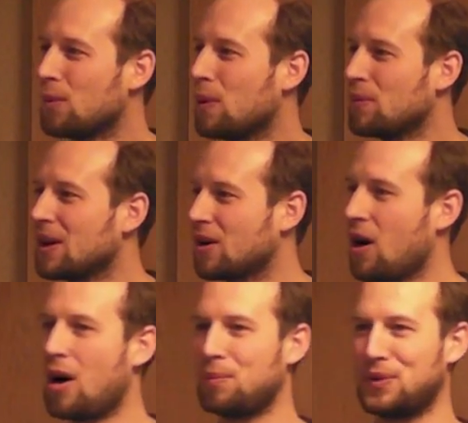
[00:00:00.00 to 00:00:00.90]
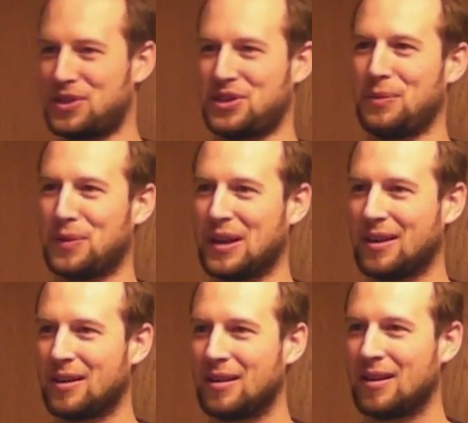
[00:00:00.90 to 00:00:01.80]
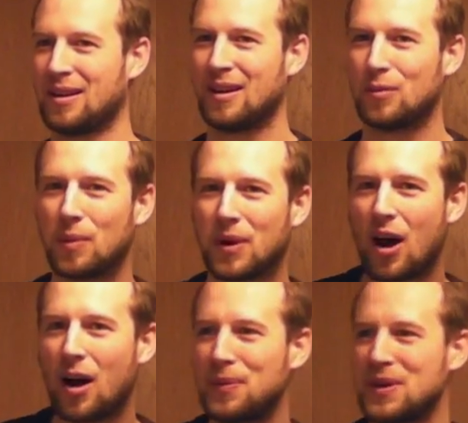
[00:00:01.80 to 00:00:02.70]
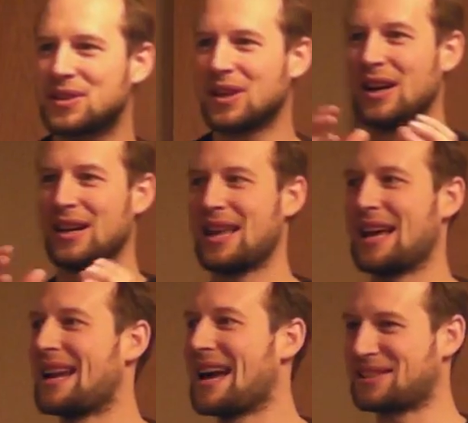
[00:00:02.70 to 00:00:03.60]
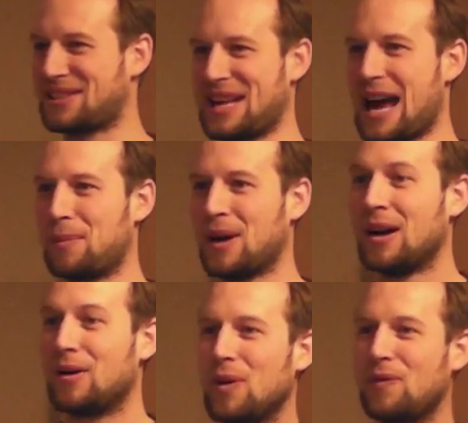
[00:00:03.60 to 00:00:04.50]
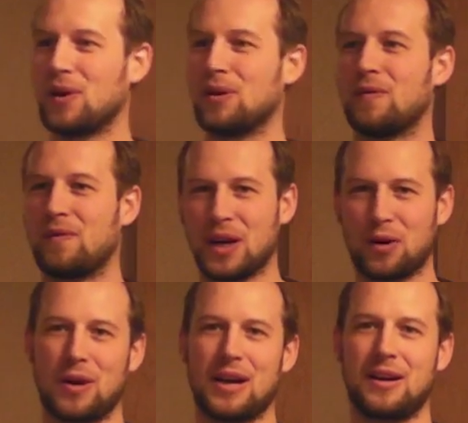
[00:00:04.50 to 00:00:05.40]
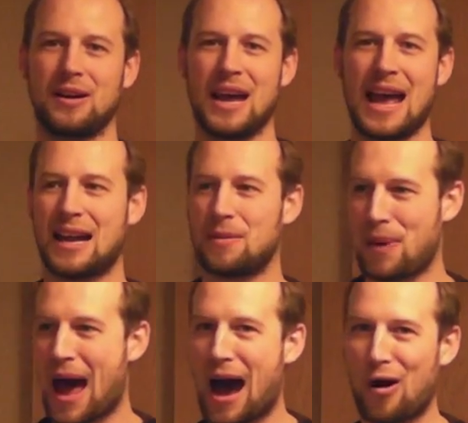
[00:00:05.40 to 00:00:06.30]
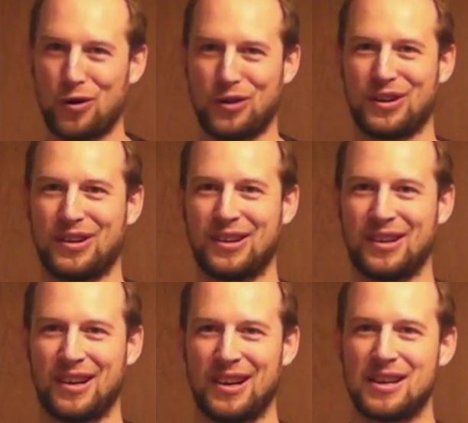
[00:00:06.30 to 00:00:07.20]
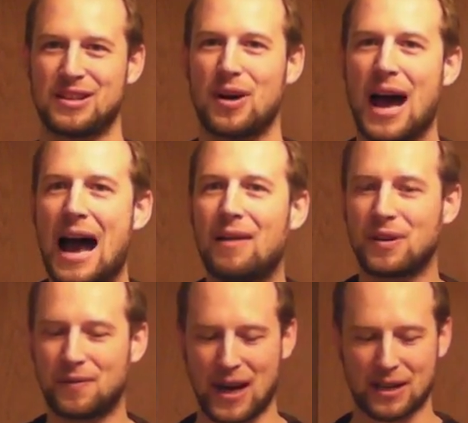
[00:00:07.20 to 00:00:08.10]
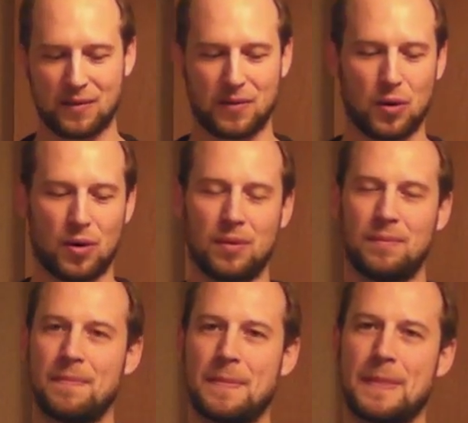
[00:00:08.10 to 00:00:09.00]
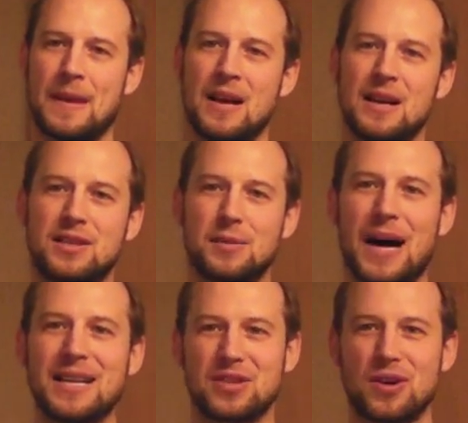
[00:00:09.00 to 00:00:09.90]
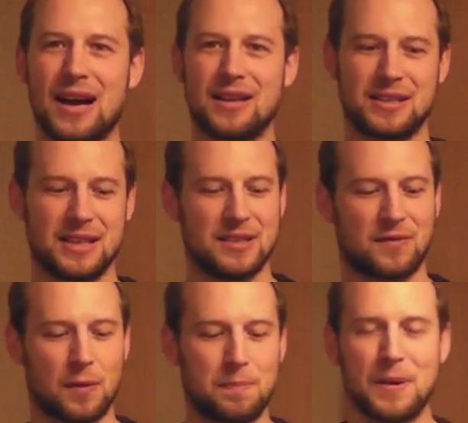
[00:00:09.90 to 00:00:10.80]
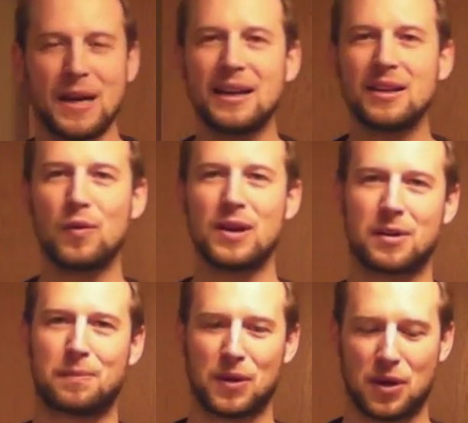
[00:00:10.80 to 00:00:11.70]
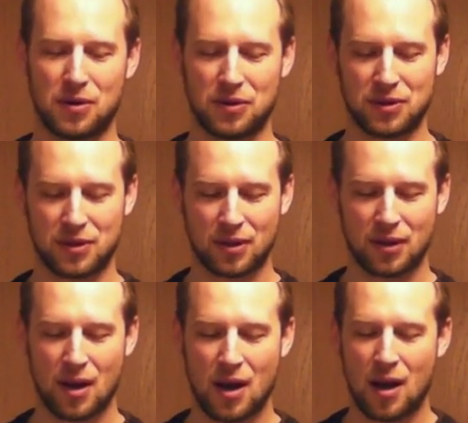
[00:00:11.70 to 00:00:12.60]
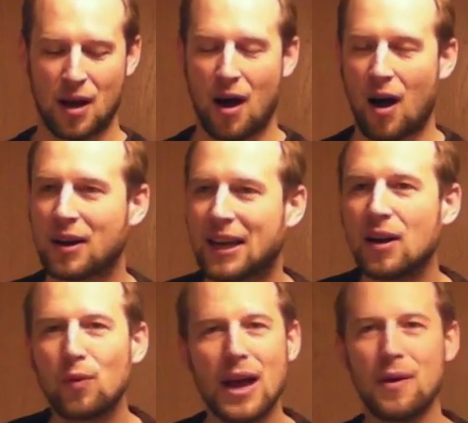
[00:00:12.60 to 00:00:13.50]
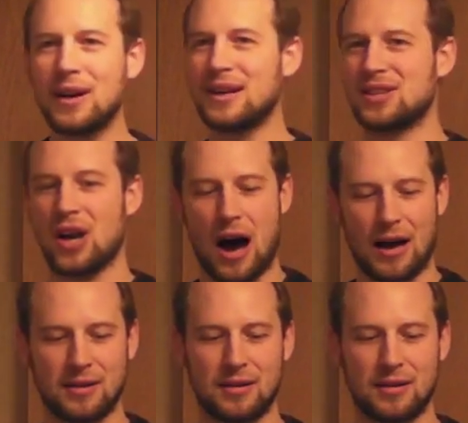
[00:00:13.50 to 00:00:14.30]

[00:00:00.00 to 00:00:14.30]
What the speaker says: when we accomplish something. When we accomplish that next step, we feel invigorated and empowered. So have an effective goal. So my strategies for beating the winter blues are get away when it's hot,